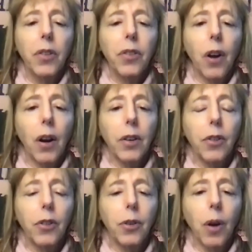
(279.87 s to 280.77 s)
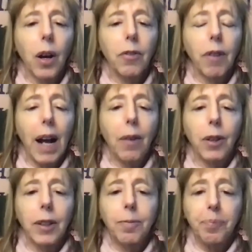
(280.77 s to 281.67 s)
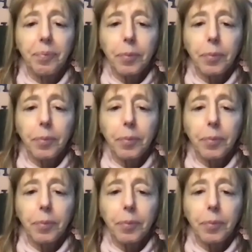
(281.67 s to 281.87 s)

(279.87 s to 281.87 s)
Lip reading: started to unravel,